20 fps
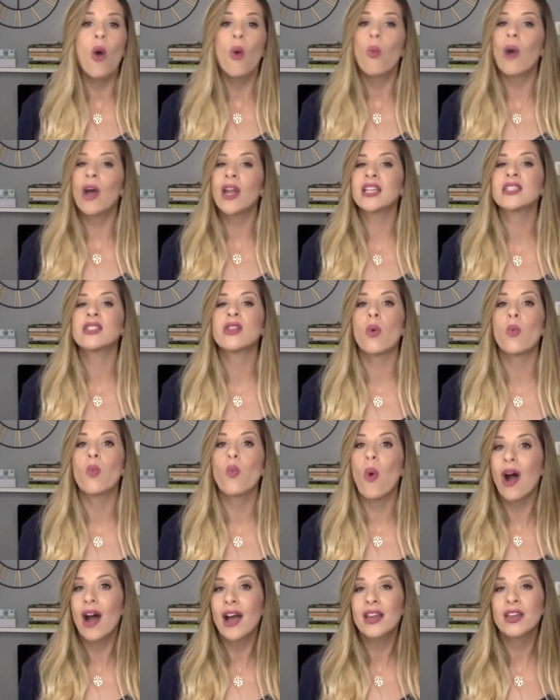What is the
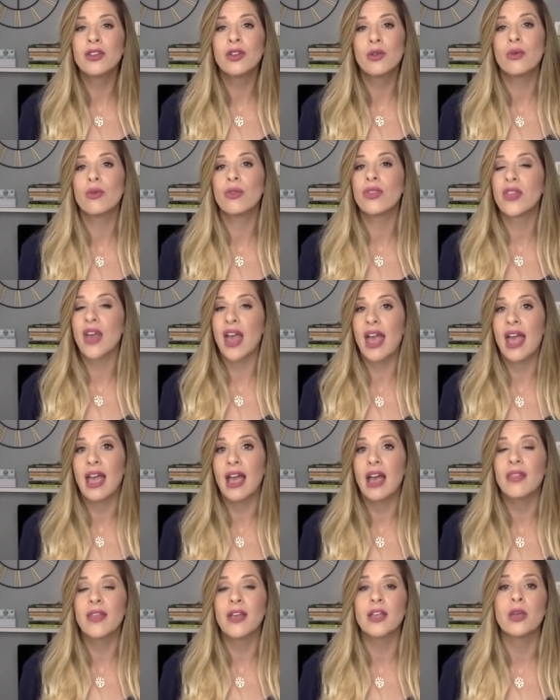one new thing
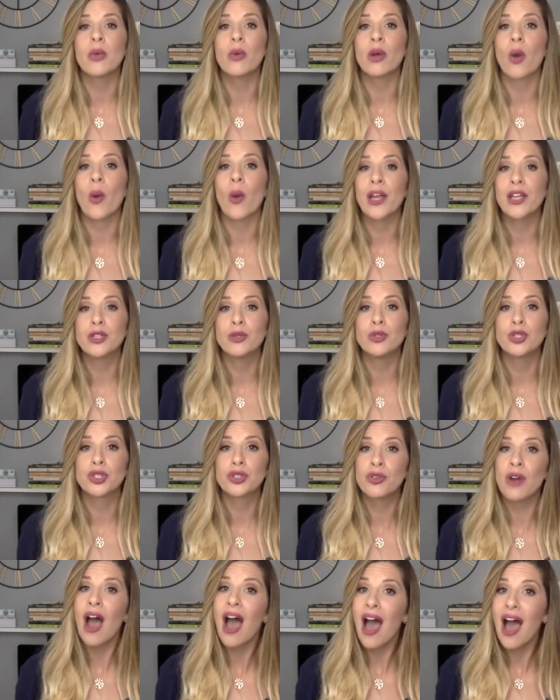that you are going to
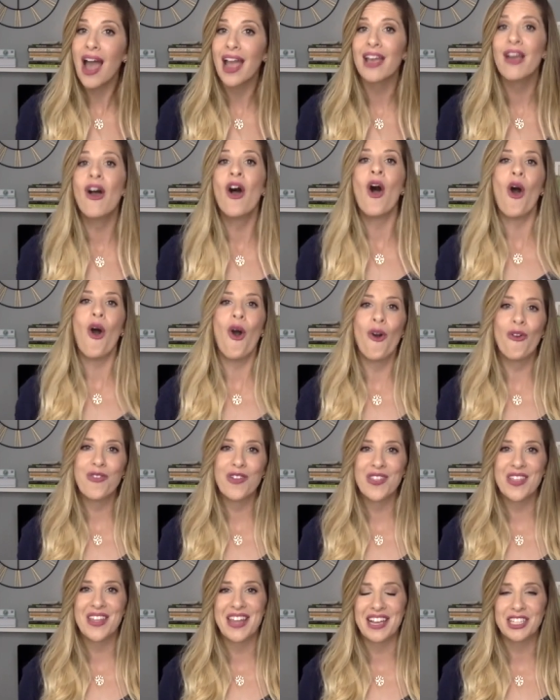try
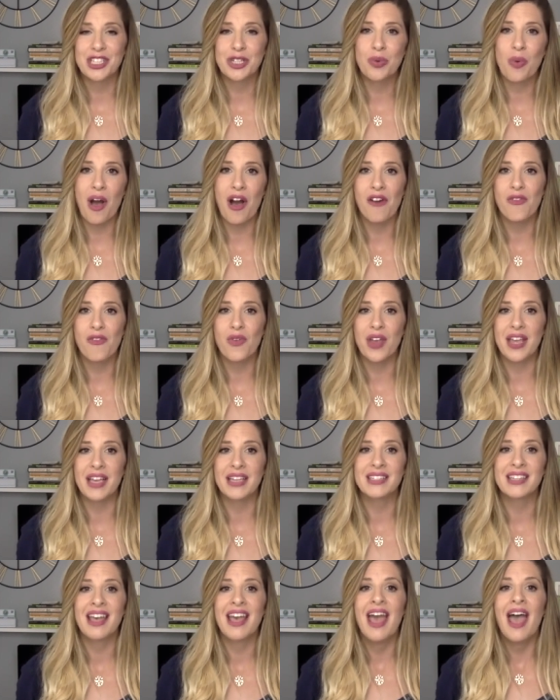over the next 12
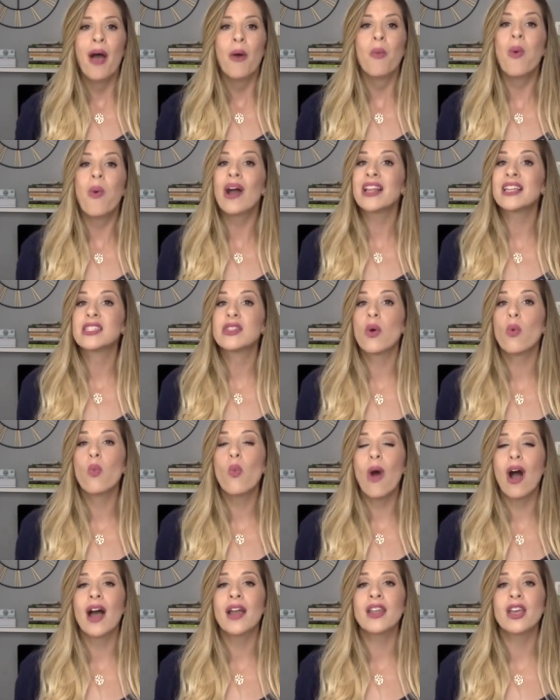weeks? What is the
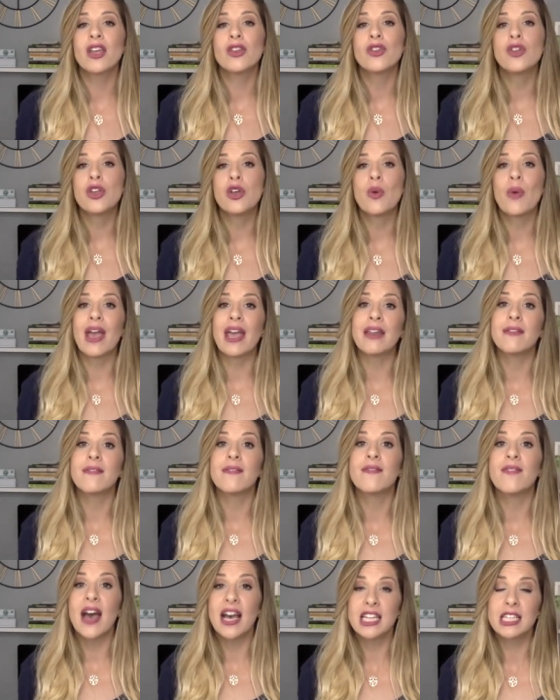one new
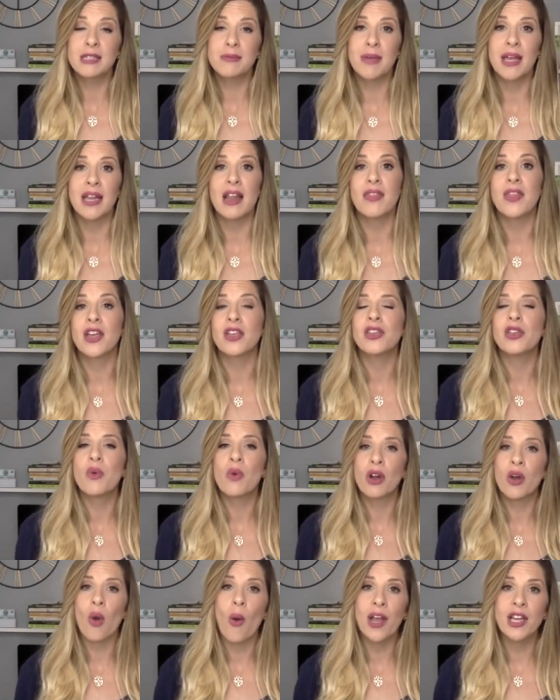investment that you
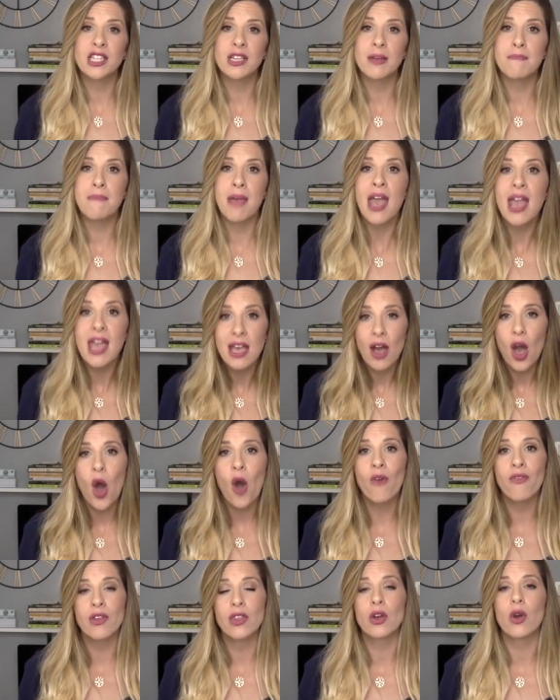are going to make
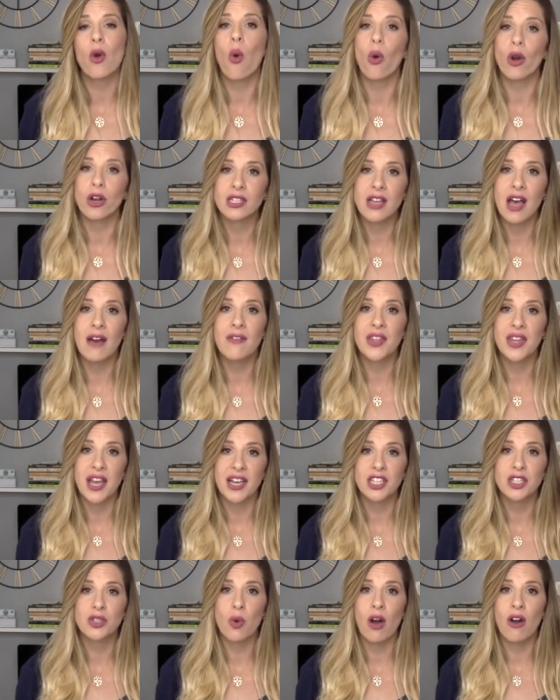over the course of the
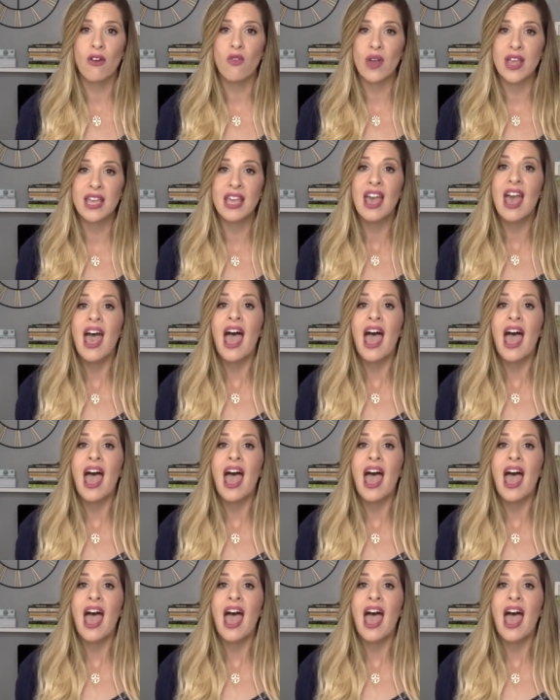next 12 weeks?